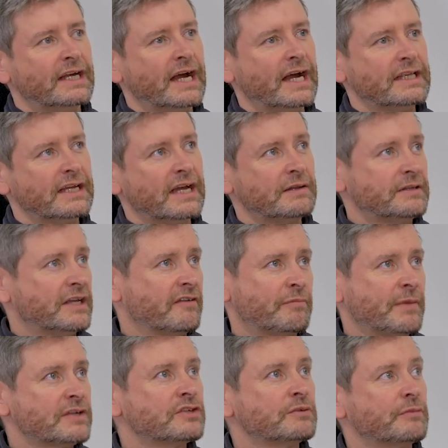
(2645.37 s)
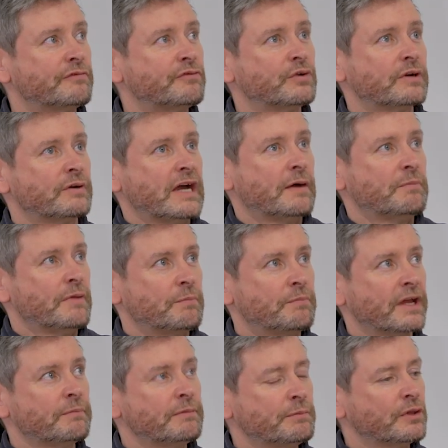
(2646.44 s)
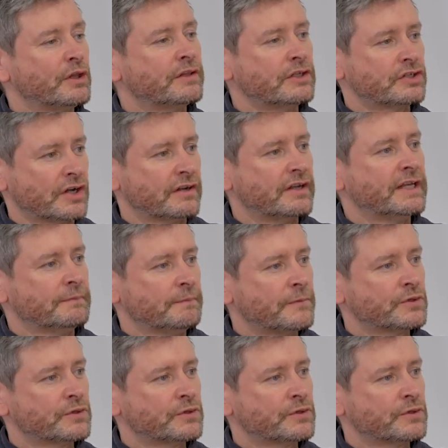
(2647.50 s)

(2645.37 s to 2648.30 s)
And I've mentioned it before, I bring people on the journey.